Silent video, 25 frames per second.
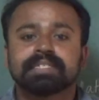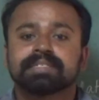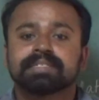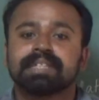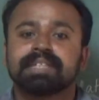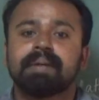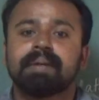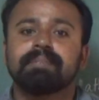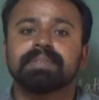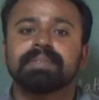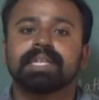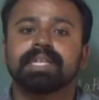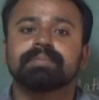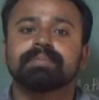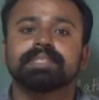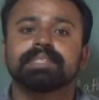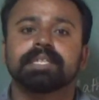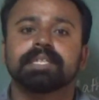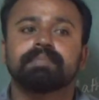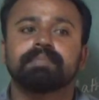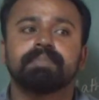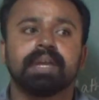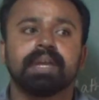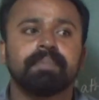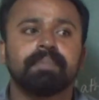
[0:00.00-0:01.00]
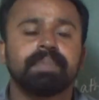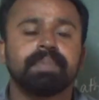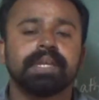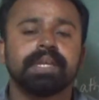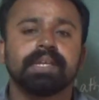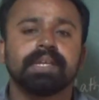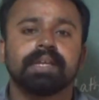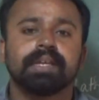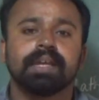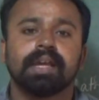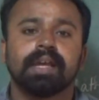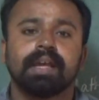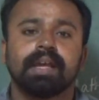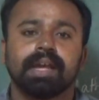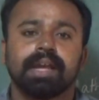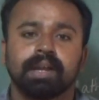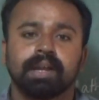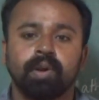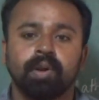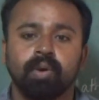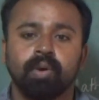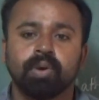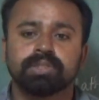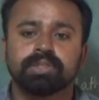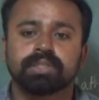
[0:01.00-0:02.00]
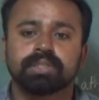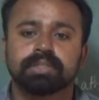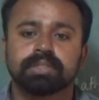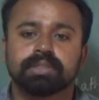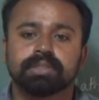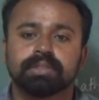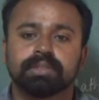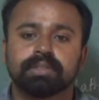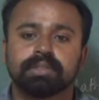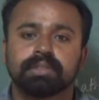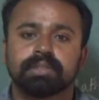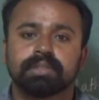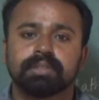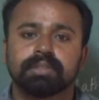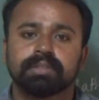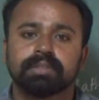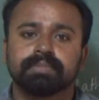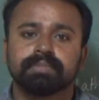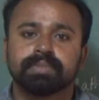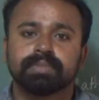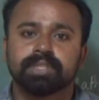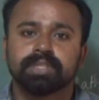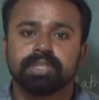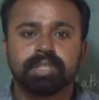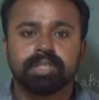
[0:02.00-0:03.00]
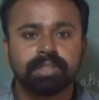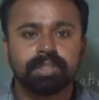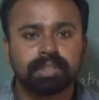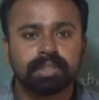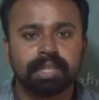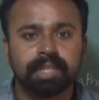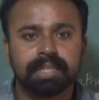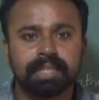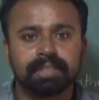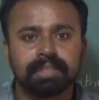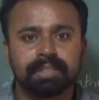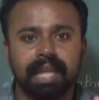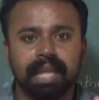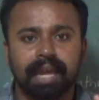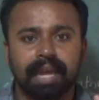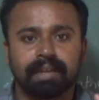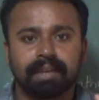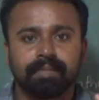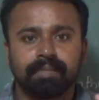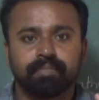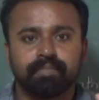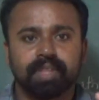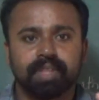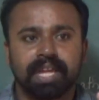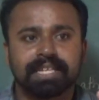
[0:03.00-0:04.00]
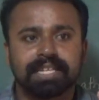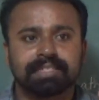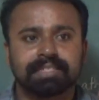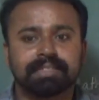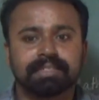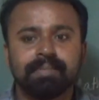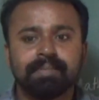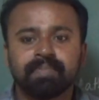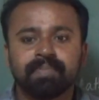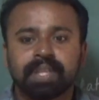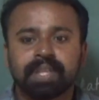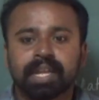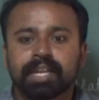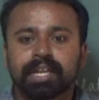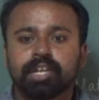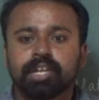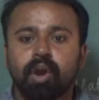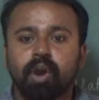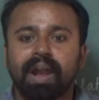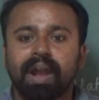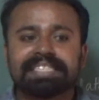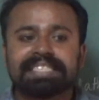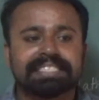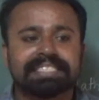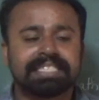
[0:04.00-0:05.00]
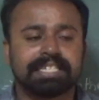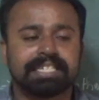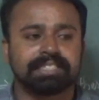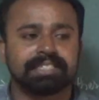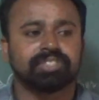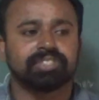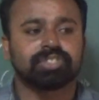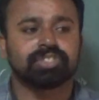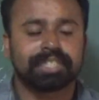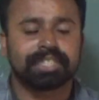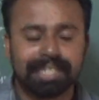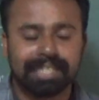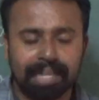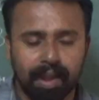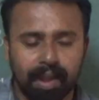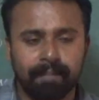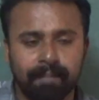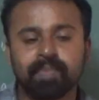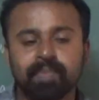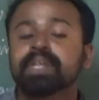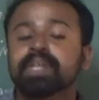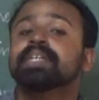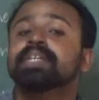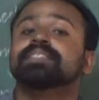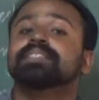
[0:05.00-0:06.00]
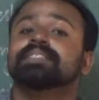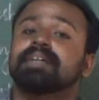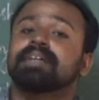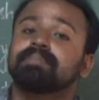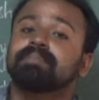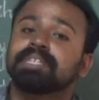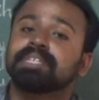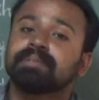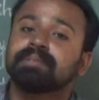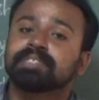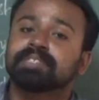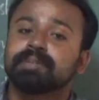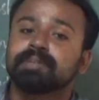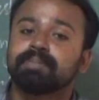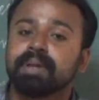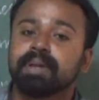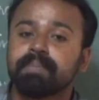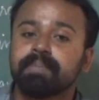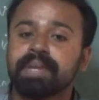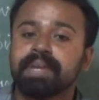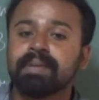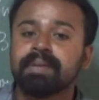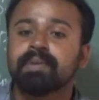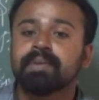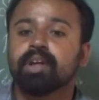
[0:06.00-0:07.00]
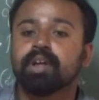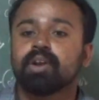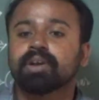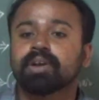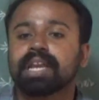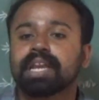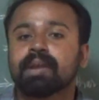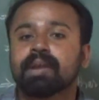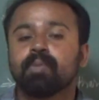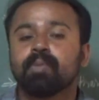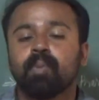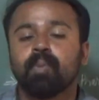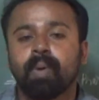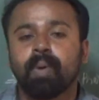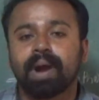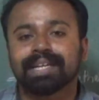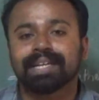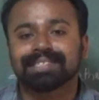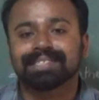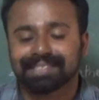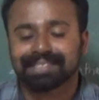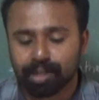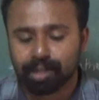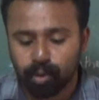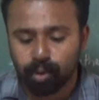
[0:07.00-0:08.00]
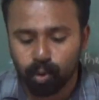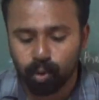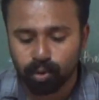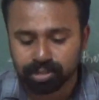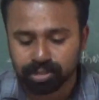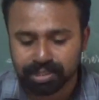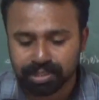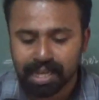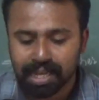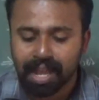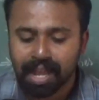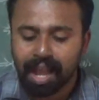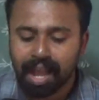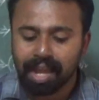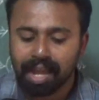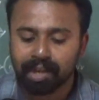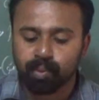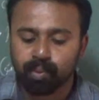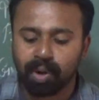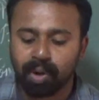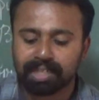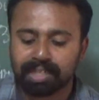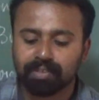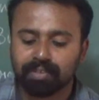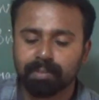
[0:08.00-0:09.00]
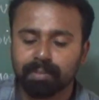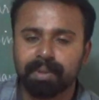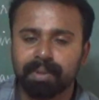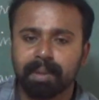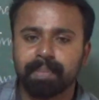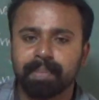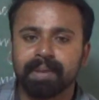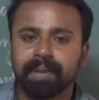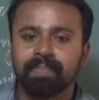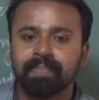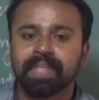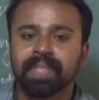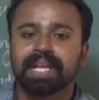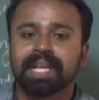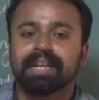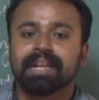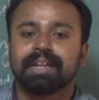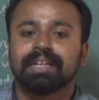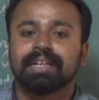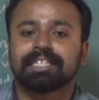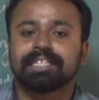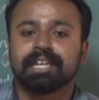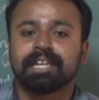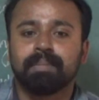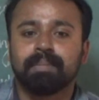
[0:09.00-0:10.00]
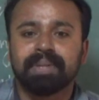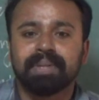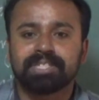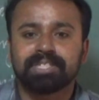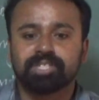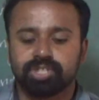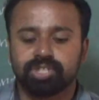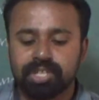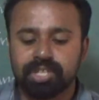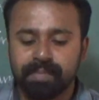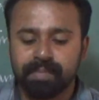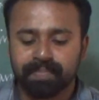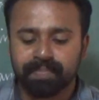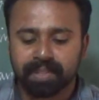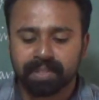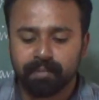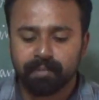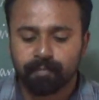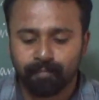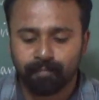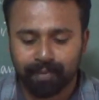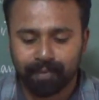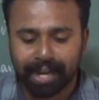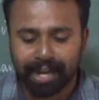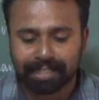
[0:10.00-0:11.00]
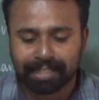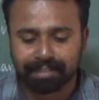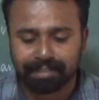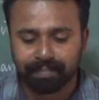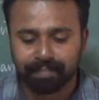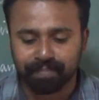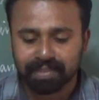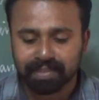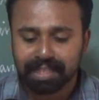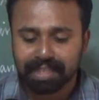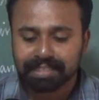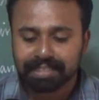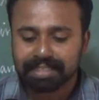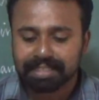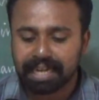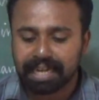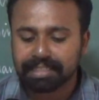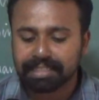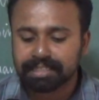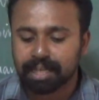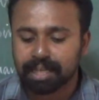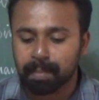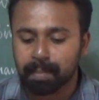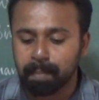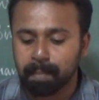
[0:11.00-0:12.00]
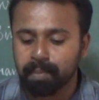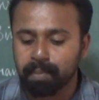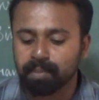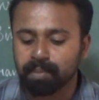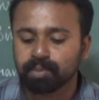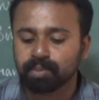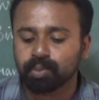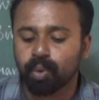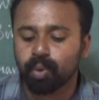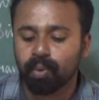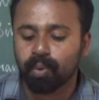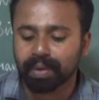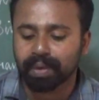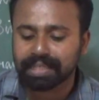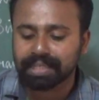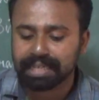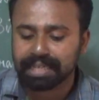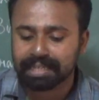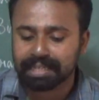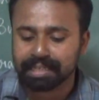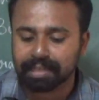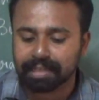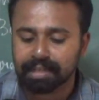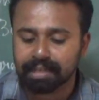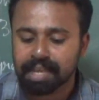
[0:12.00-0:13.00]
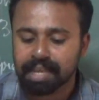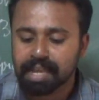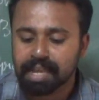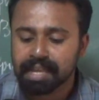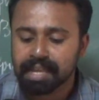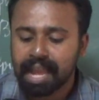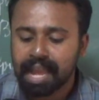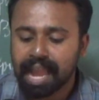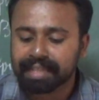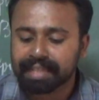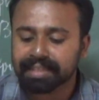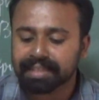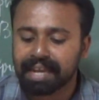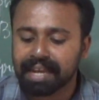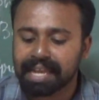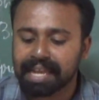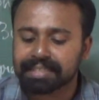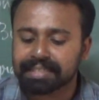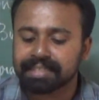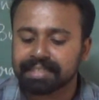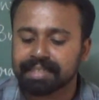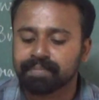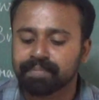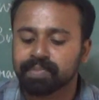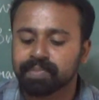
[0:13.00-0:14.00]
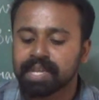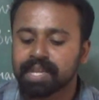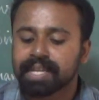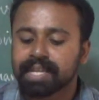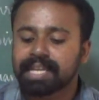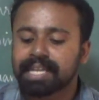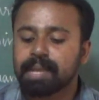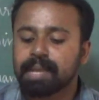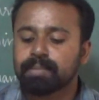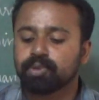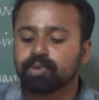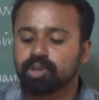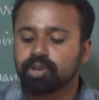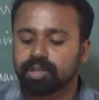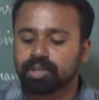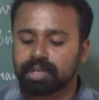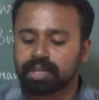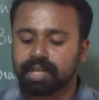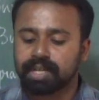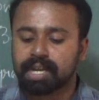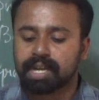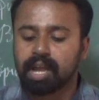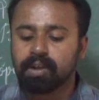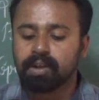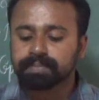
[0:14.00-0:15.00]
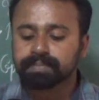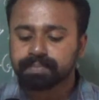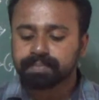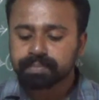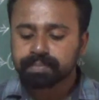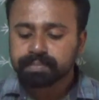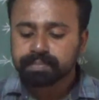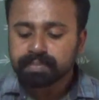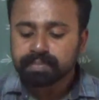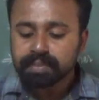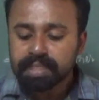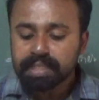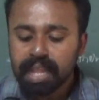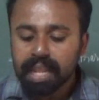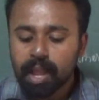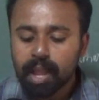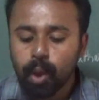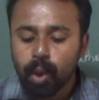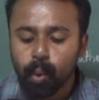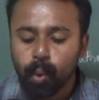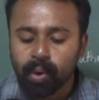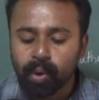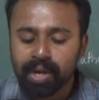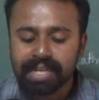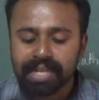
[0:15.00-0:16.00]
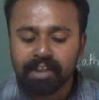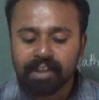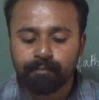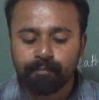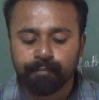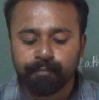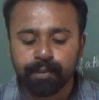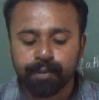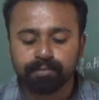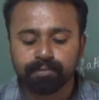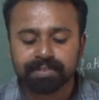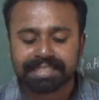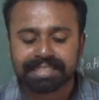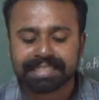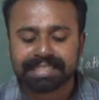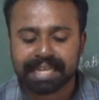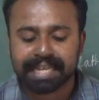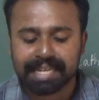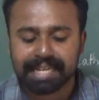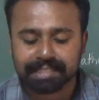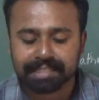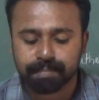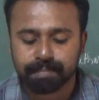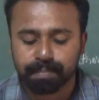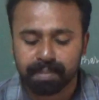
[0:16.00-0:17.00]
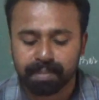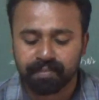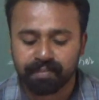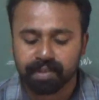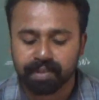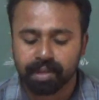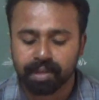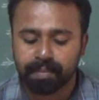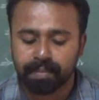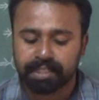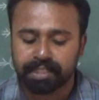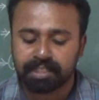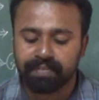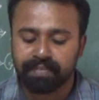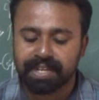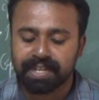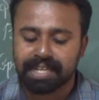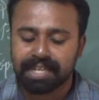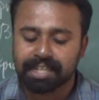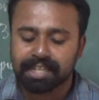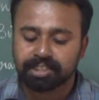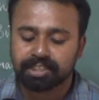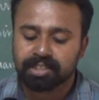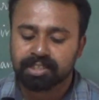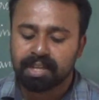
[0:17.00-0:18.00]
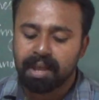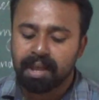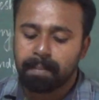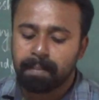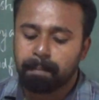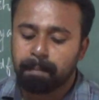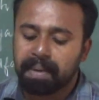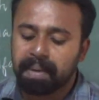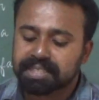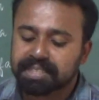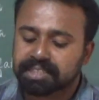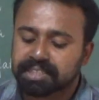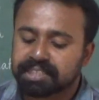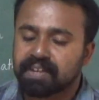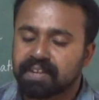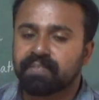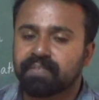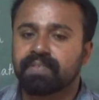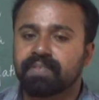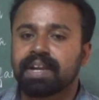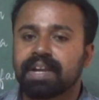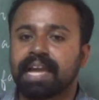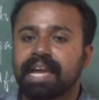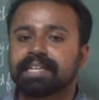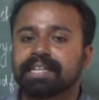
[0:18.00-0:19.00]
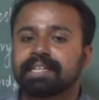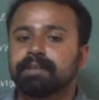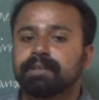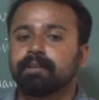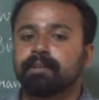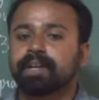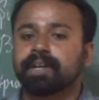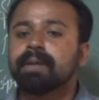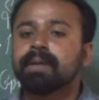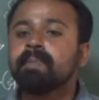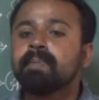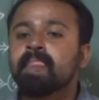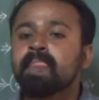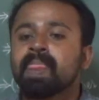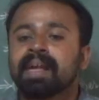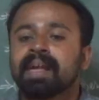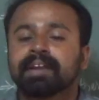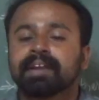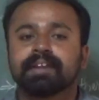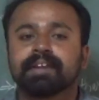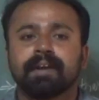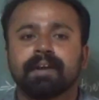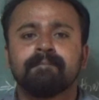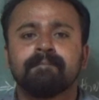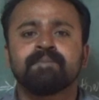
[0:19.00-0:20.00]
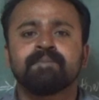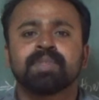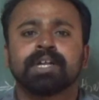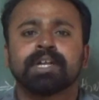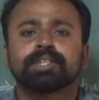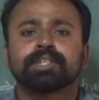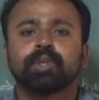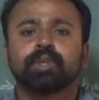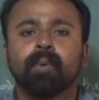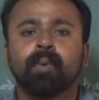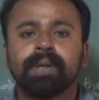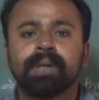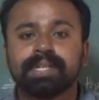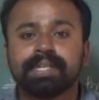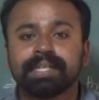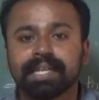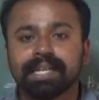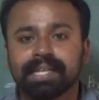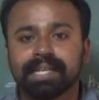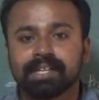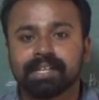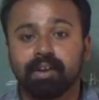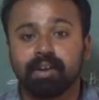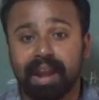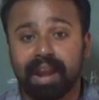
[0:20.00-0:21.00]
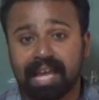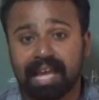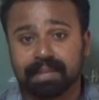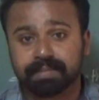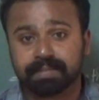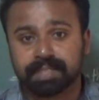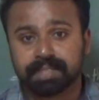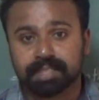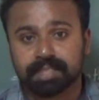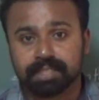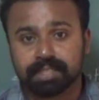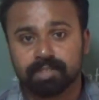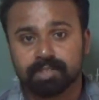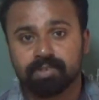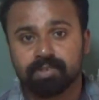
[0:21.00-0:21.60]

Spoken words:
Sometimes it may be a ghost. She think that there is a noise he just hear. Sometimes it may be look like what is a ghost or whatever may be. Little bit she frightened. Thunder boomed over the hill and the lightning came quicker now. Only a few seconds between each burst of lightning. Okay, here totally collapsed.